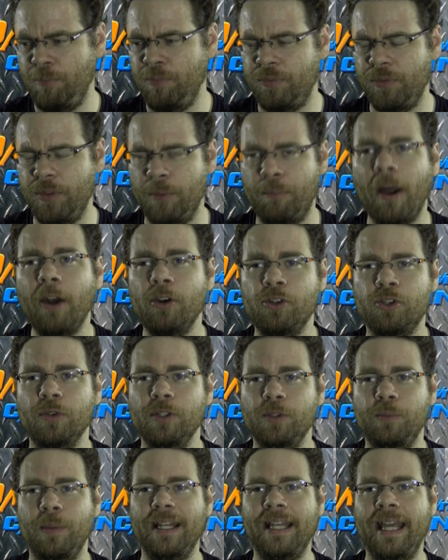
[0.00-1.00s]
the
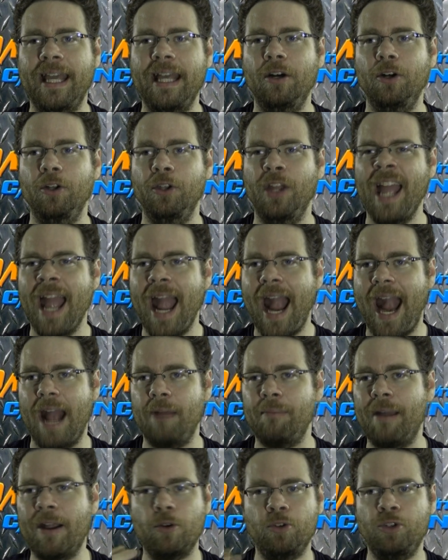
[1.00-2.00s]
Punisher has been killed,
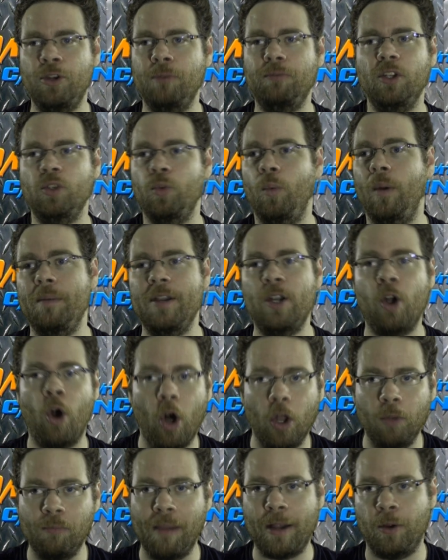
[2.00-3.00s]
and Microchip doesn't want to be
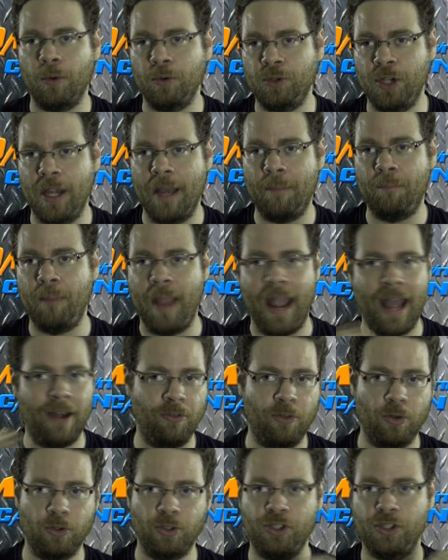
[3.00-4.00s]
called Microchip,
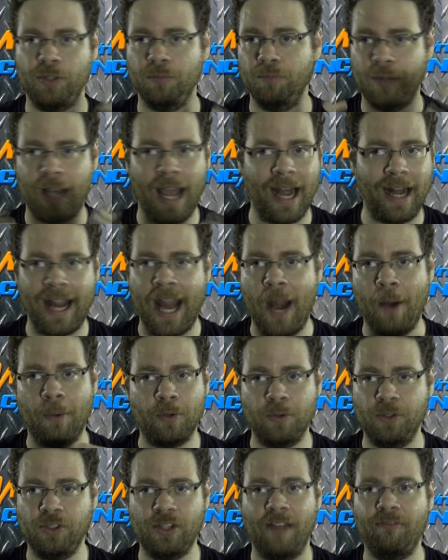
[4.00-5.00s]
and there's some kind of
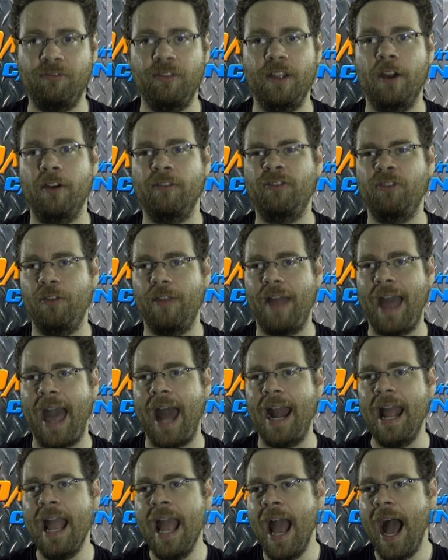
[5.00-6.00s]
character stuff there for
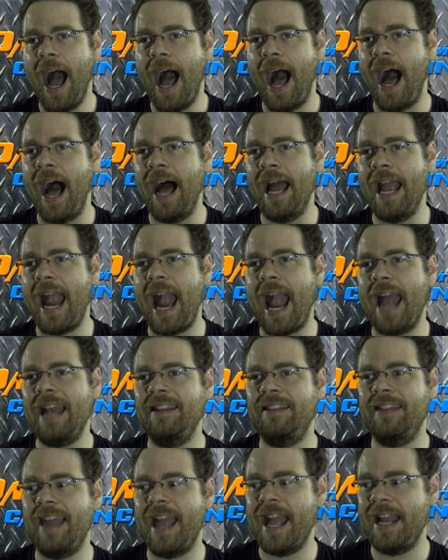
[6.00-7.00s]
that.
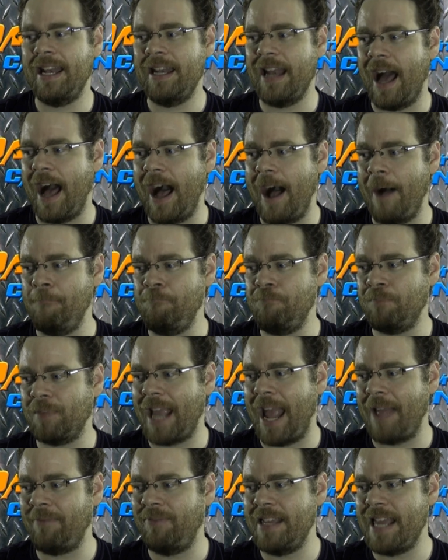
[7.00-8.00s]
And then
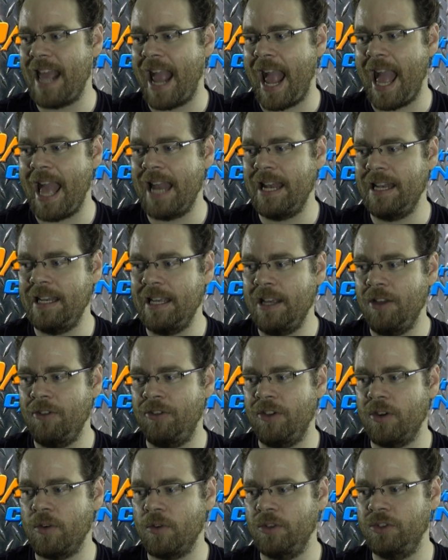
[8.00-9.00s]
at the end,
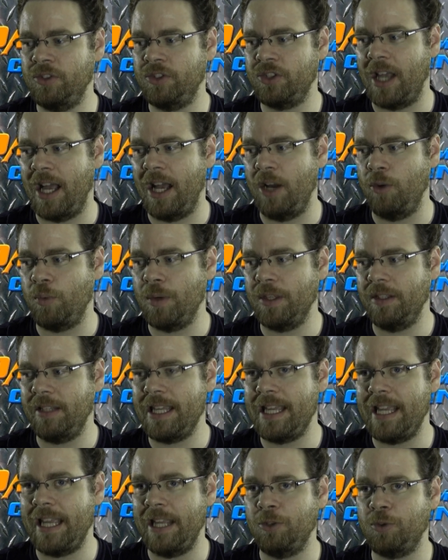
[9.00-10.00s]
there is a
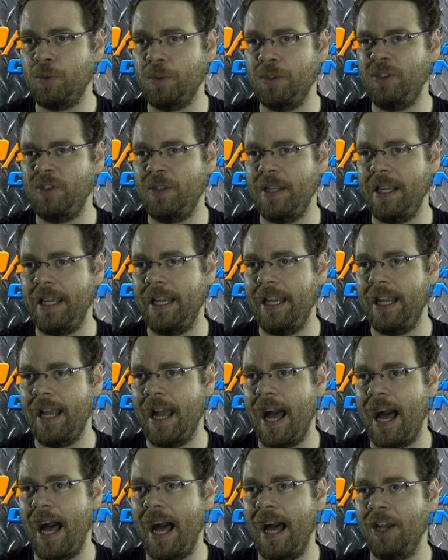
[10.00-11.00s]
really
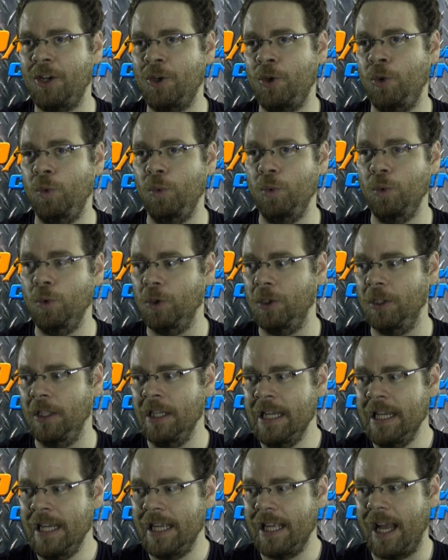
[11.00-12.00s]
interesting, cool
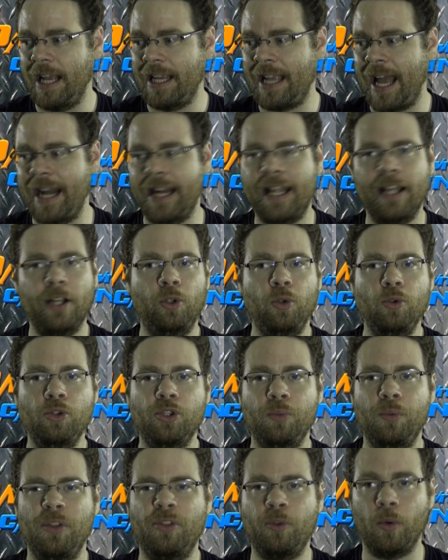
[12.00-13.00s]
kind of
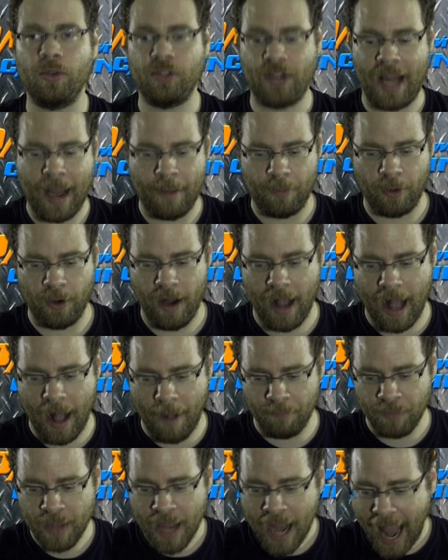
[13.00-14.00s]
conclusion with Thor's hammer.
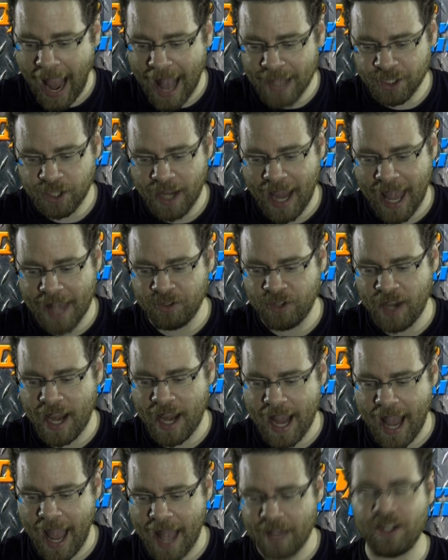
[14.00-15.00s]
As a
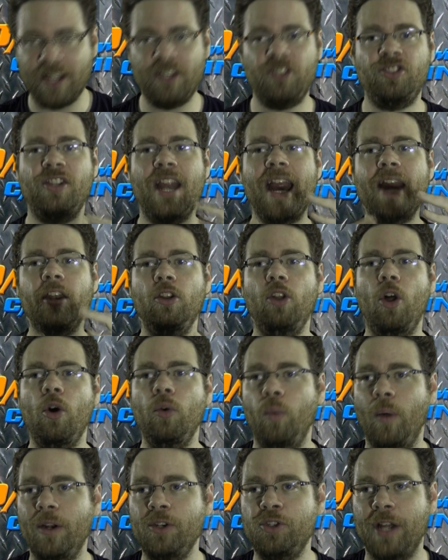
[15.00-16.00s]

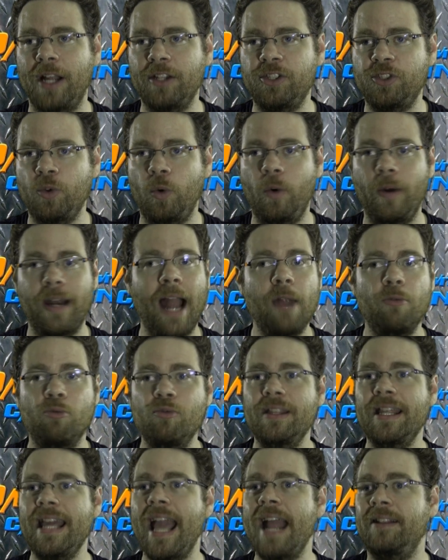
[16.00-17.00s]
standalone one-shot story, I
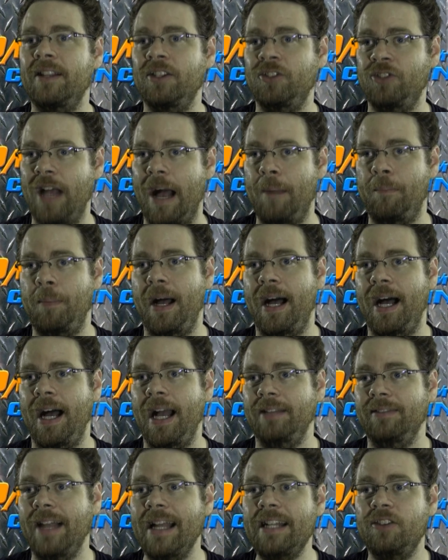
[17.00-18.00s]
really ate this up.
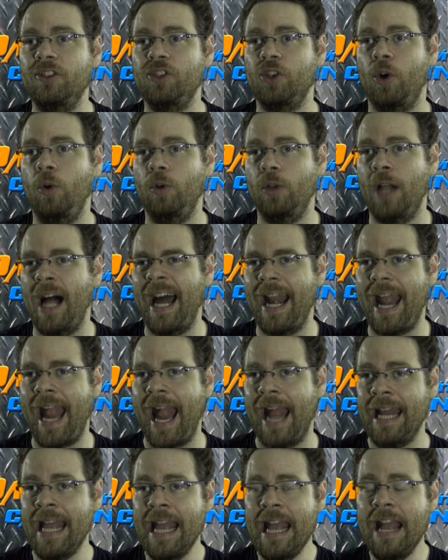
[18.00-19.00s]
I liked this a whole lot,
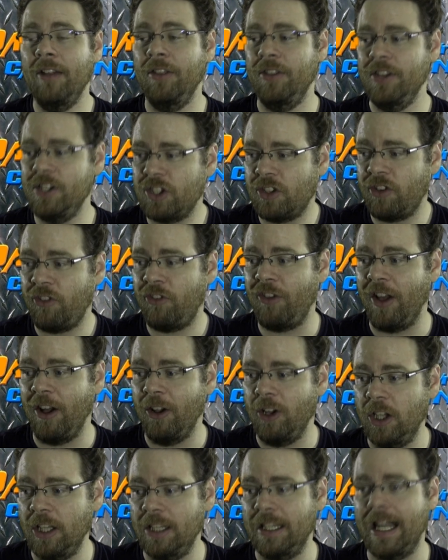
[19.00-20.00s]
and this
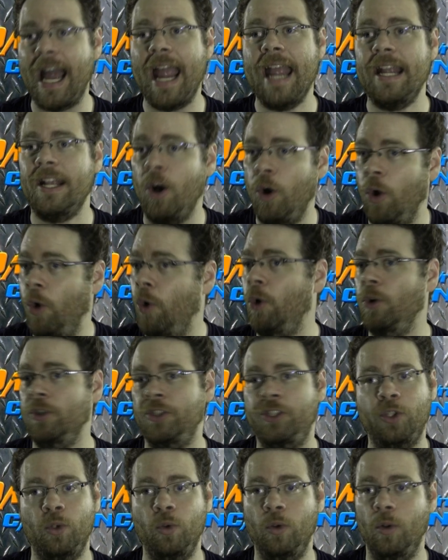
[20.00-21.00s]
felt like
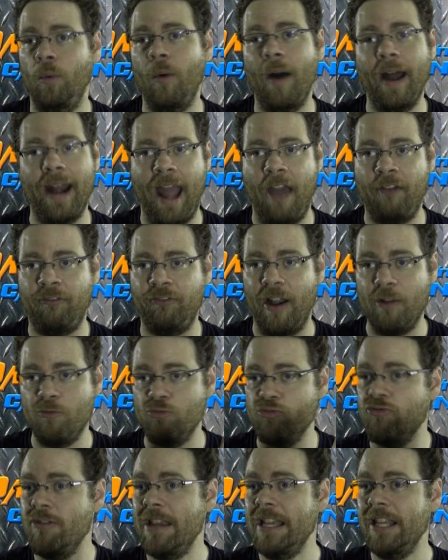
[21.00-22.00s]
old school What If. I
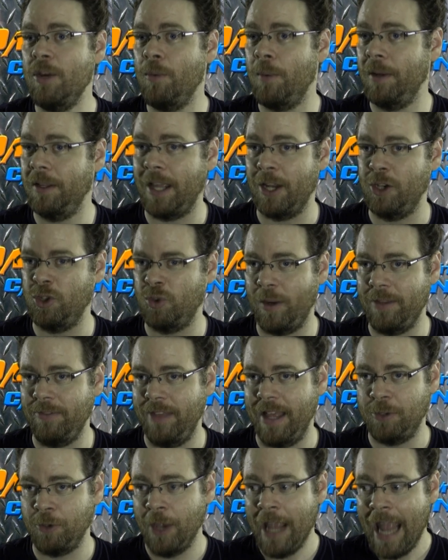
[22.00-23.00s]
really enjoyed
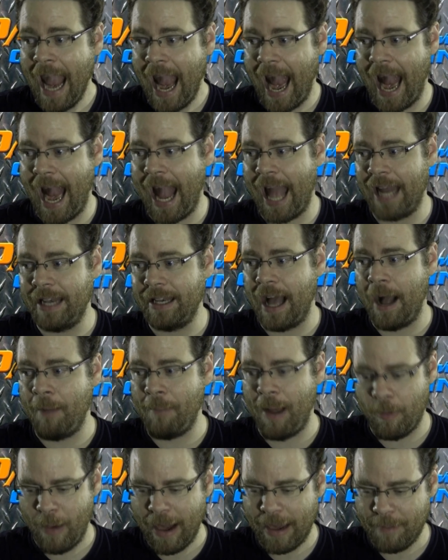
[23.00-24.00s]
this, and
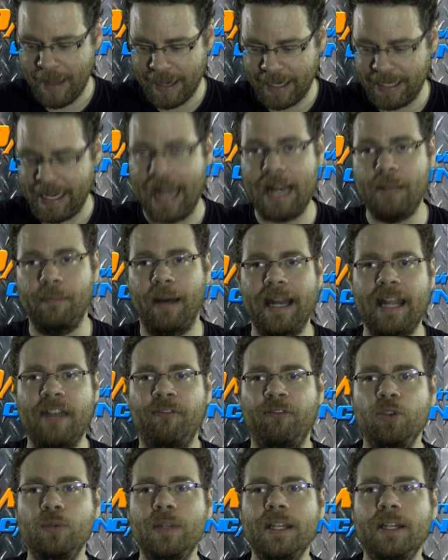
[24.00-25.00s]
I recommend it to anybody.
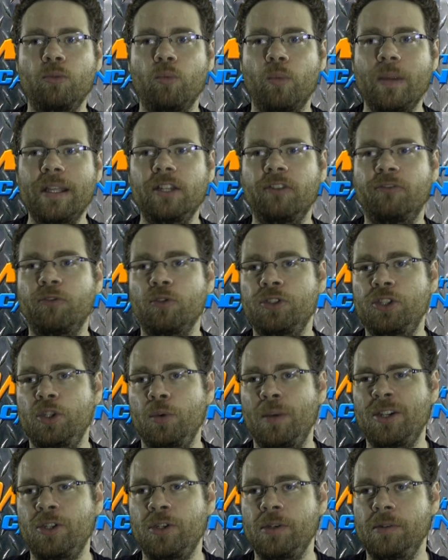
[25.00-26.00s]
If you didn't read the first
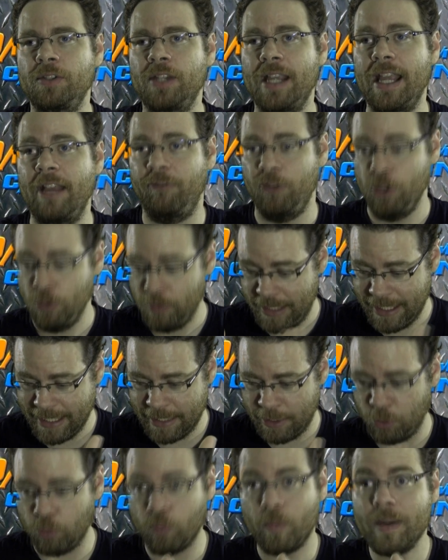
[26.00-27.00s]
two issues, if you
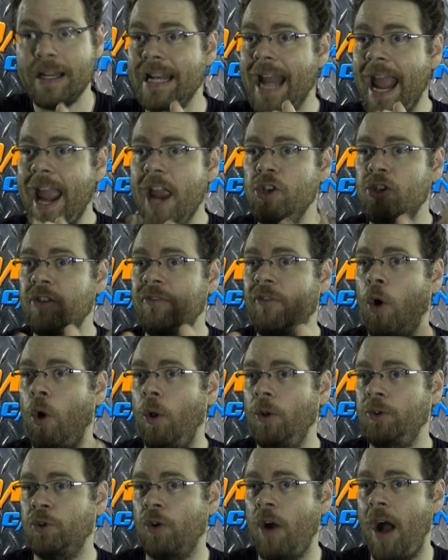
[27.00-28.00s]
didn't read Age of
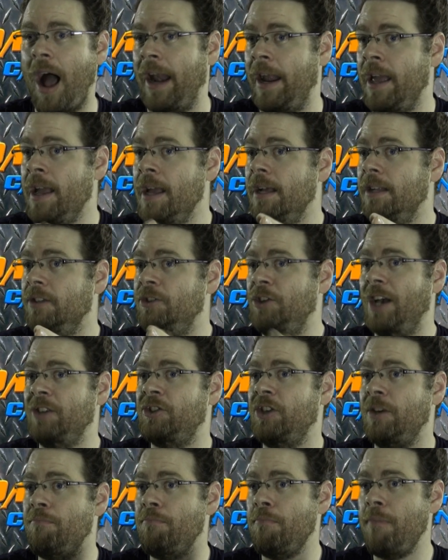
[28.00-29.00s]
Ultron,
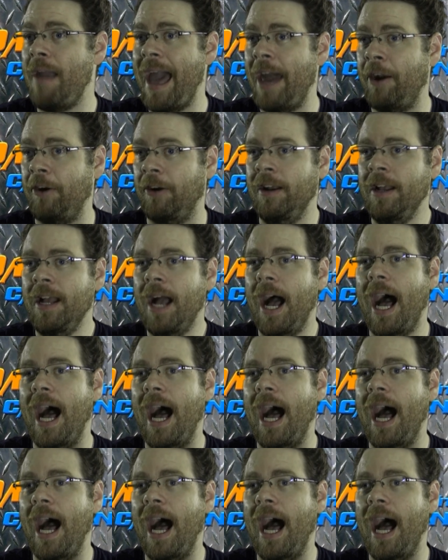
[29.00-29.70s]
doesn't matter.